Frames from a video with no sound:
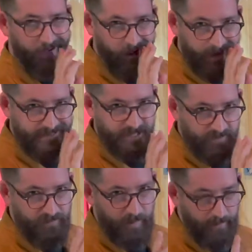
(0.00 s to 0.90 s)
I
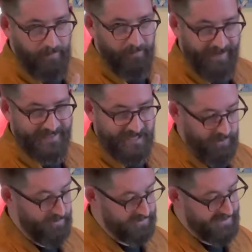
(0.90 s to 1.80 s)
don't remember what it's
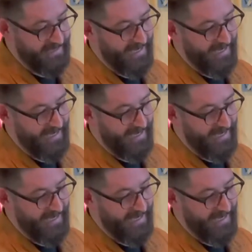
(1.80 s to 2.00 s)
called.